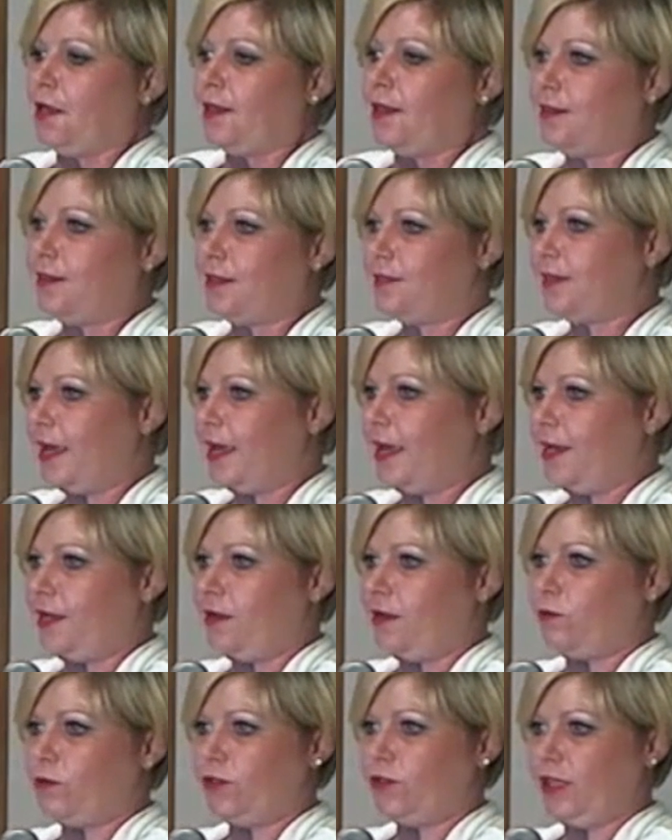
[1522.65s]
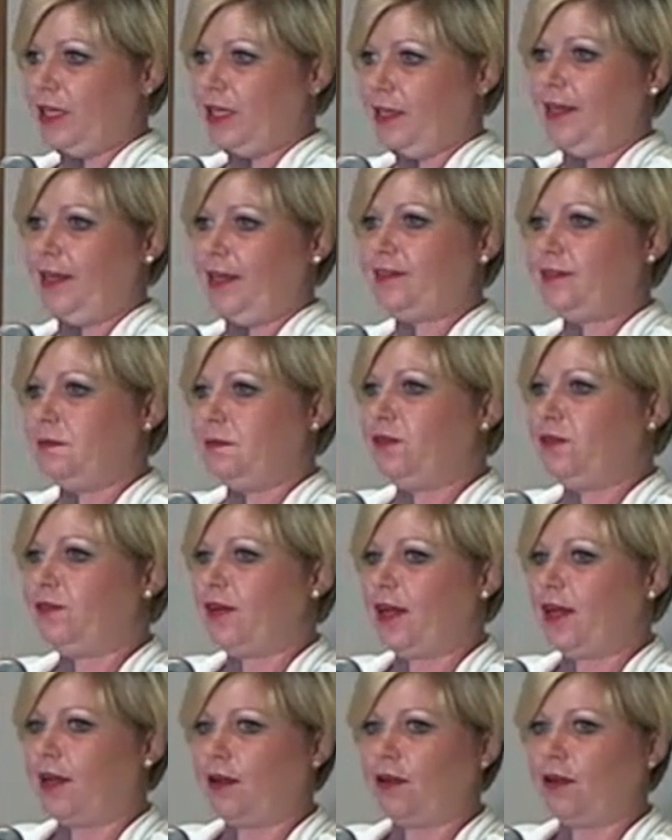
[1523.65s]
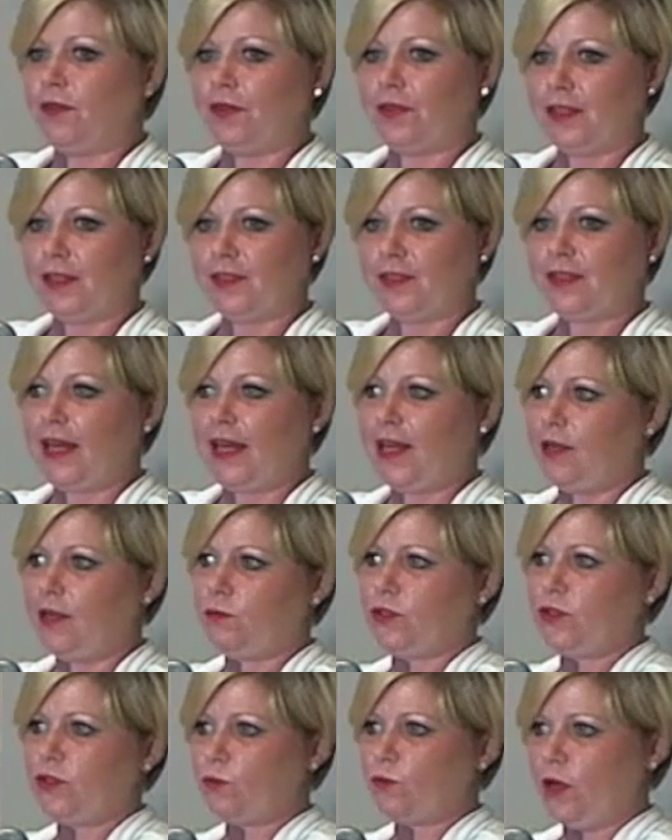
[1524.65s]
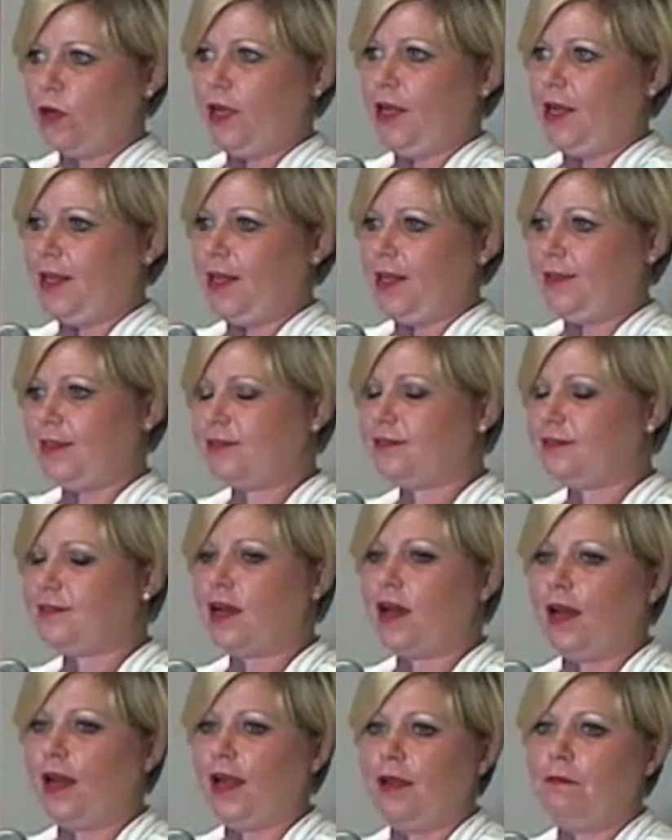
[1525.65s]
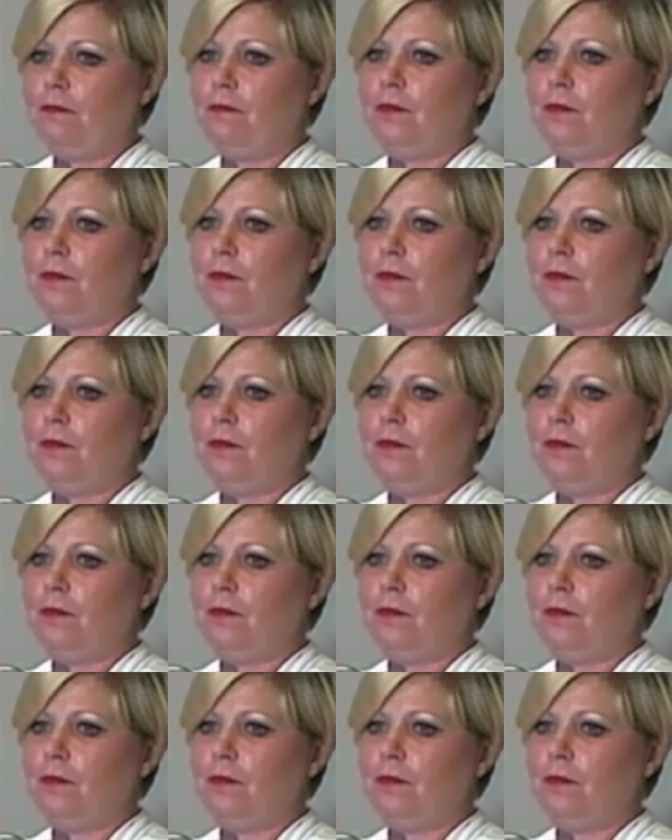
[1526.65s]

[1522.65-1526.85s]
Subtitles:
this edit was in an XML file, this edit was run at this time,